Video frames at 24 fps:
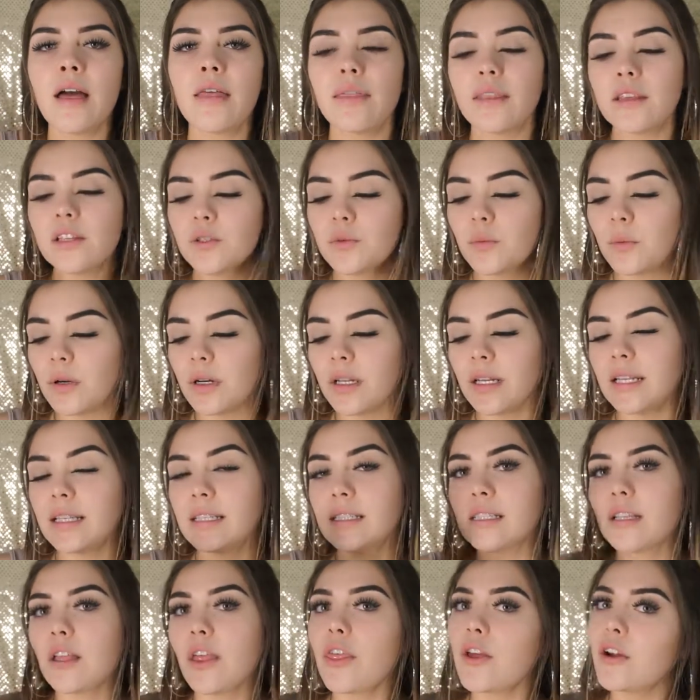This one
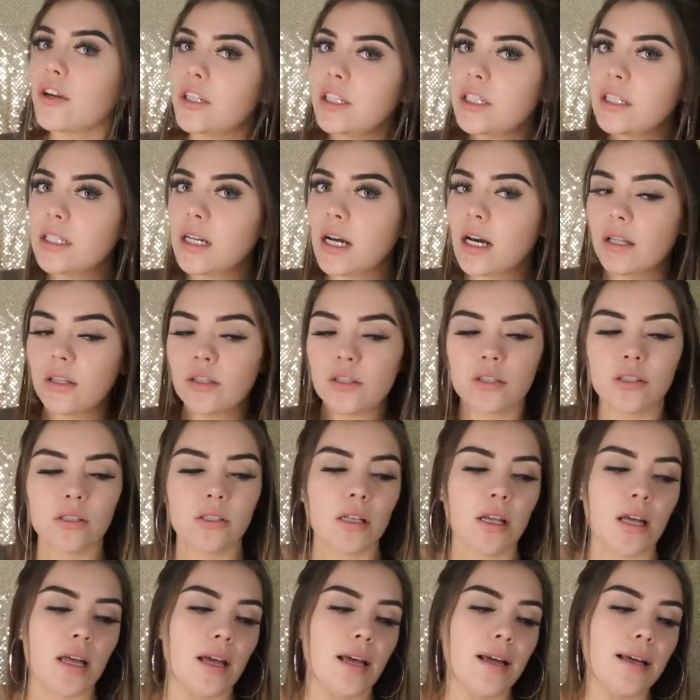is $13,
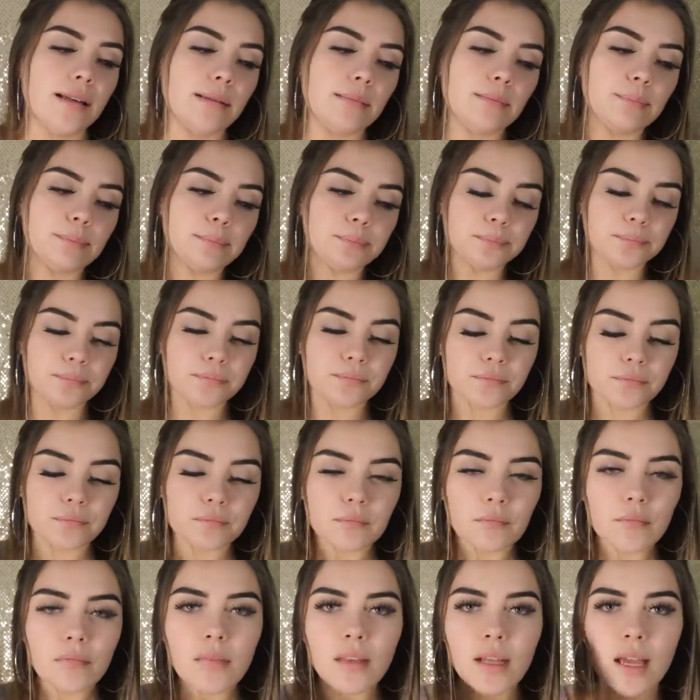and
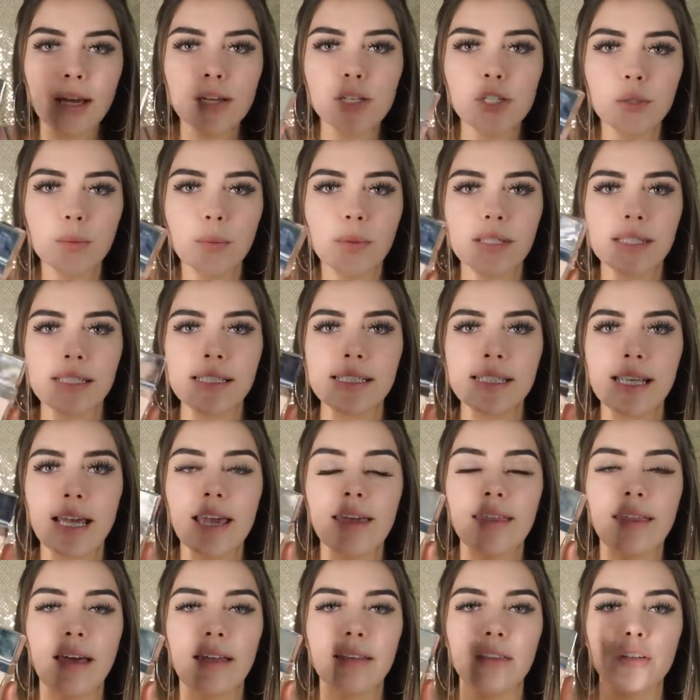I do want to
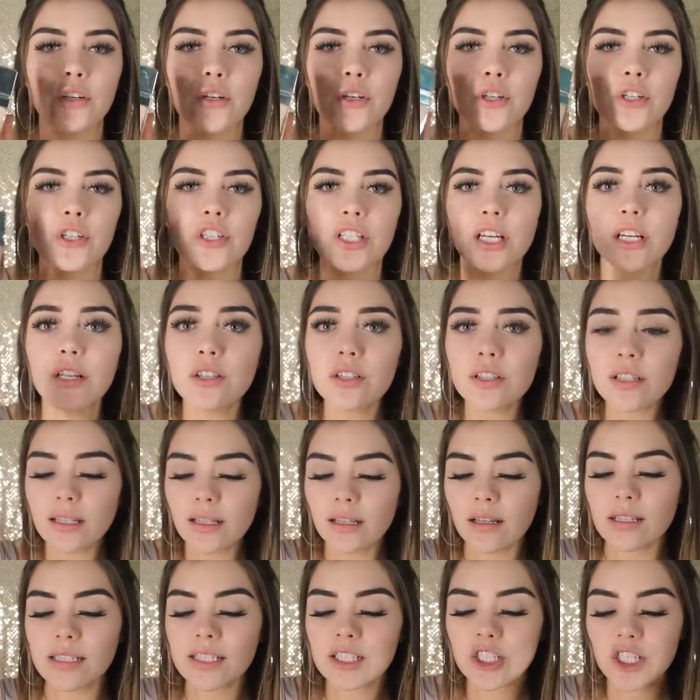say that their shade
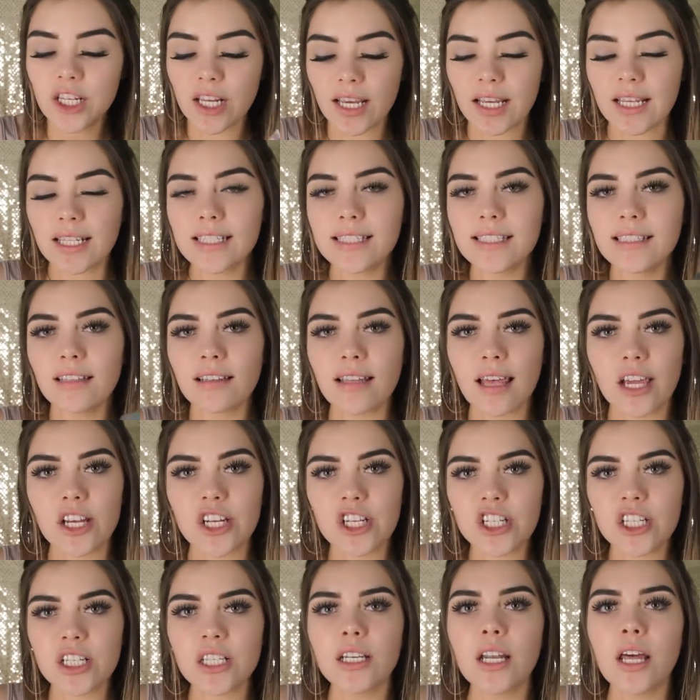
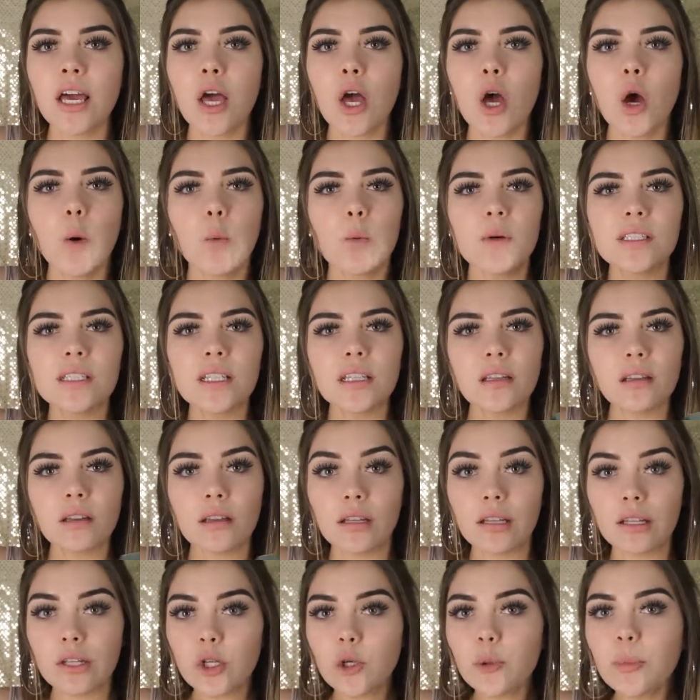selection was a
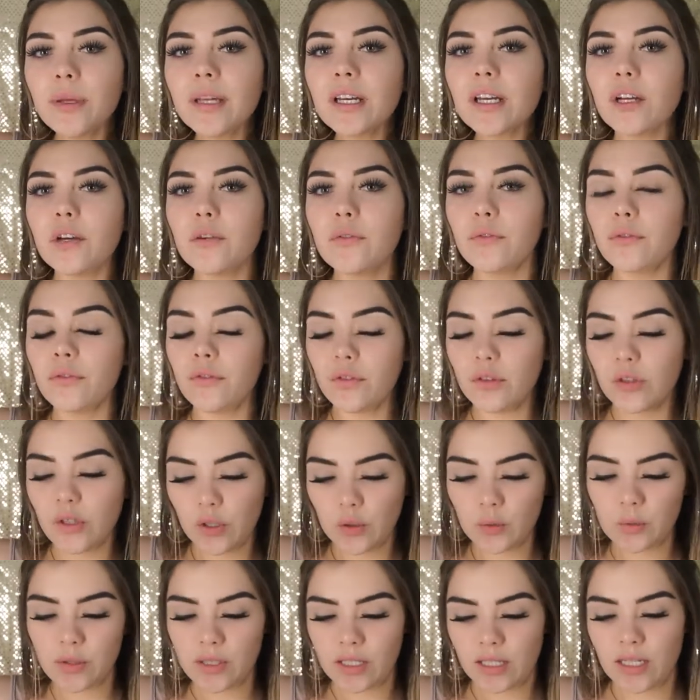little bit
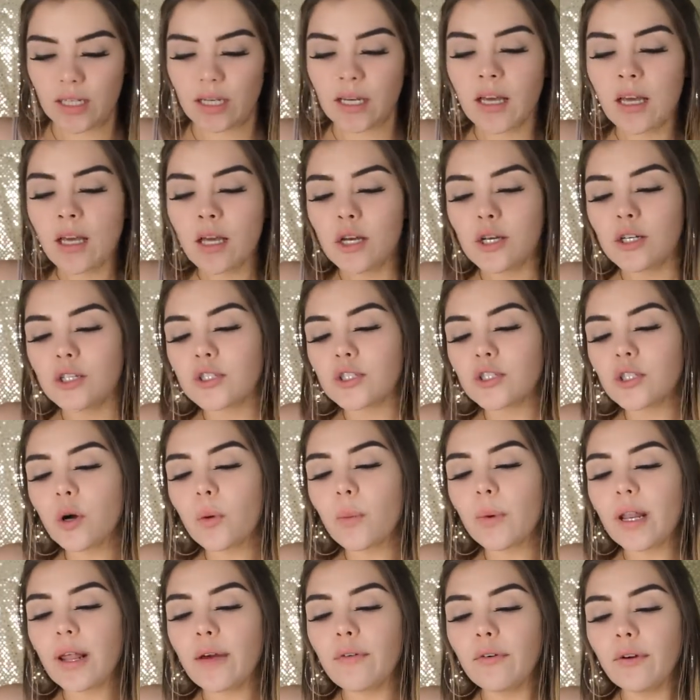confusing. So
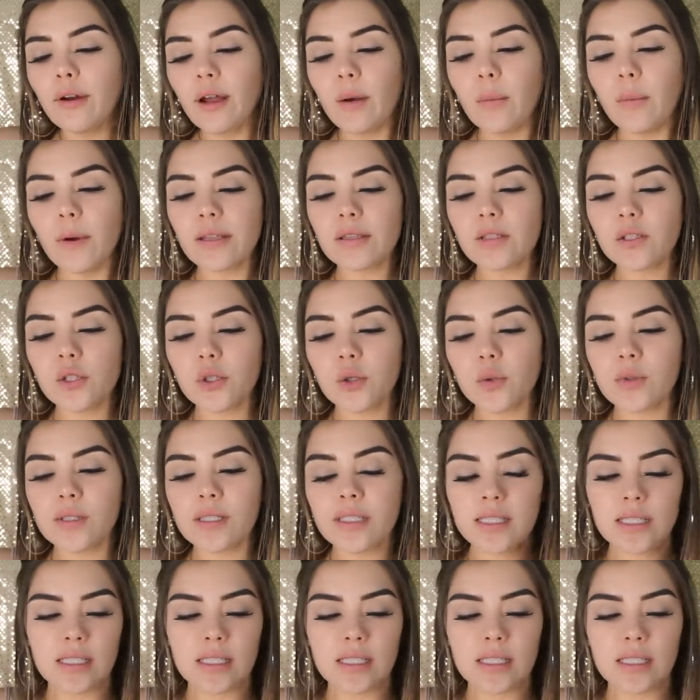whenever I went to